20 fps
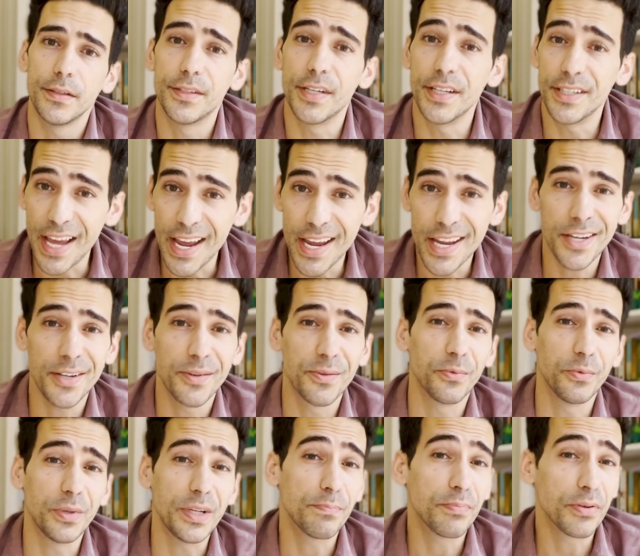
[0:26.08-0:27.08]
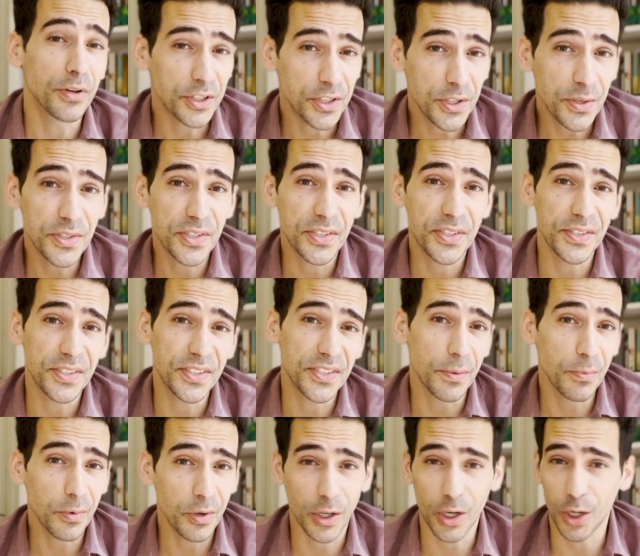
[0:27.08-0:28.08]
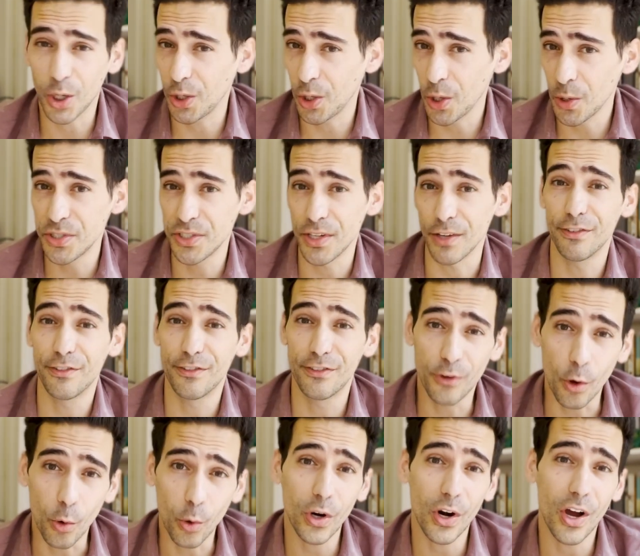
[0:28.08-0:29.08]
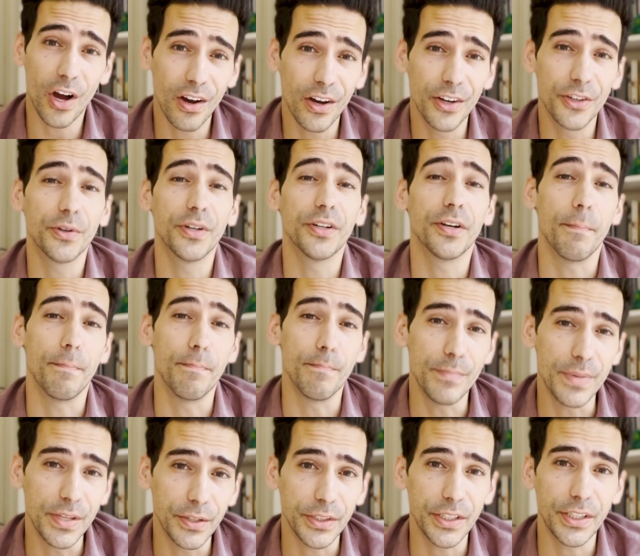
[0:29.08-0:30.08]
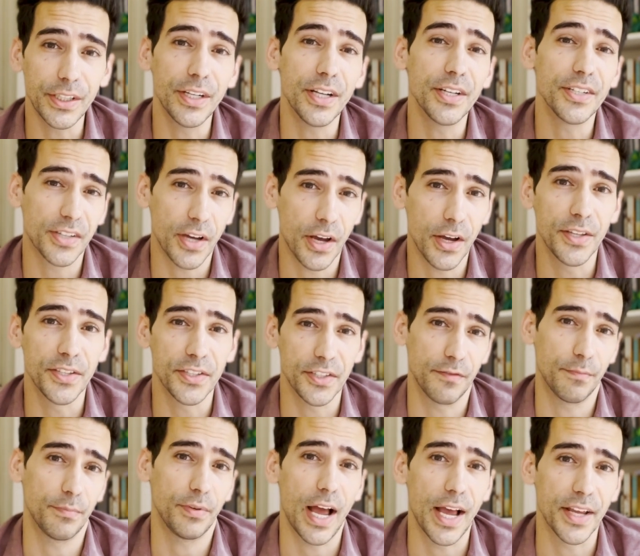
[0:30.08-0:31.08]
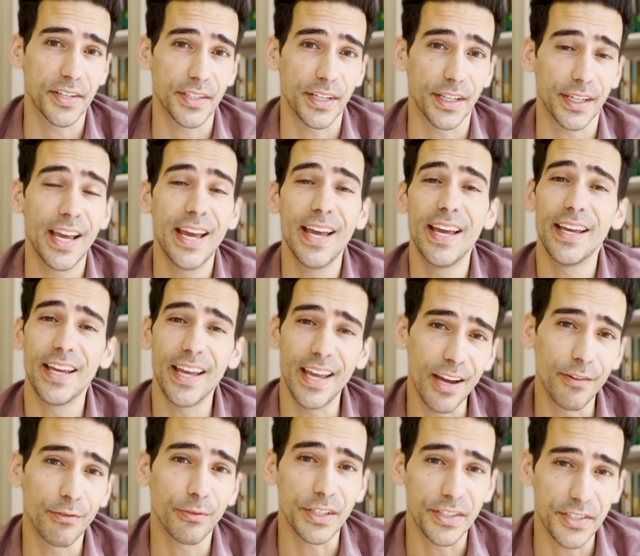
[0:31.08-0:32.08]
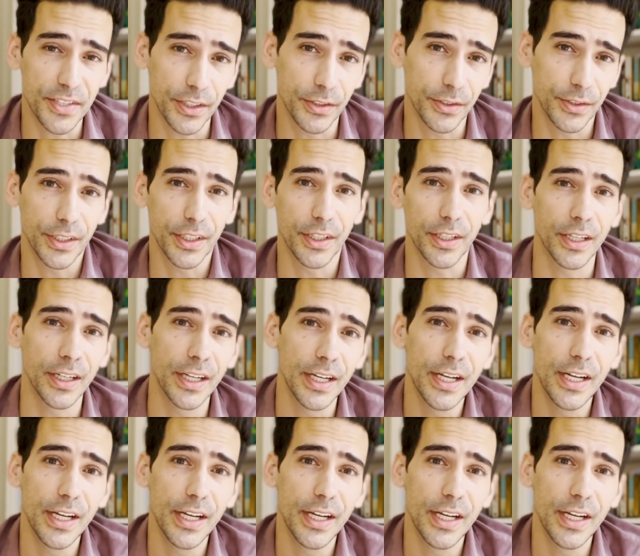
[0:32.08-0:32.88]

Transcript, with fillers: Today, we produce somewhere close to 400 million tons of plastic every single year.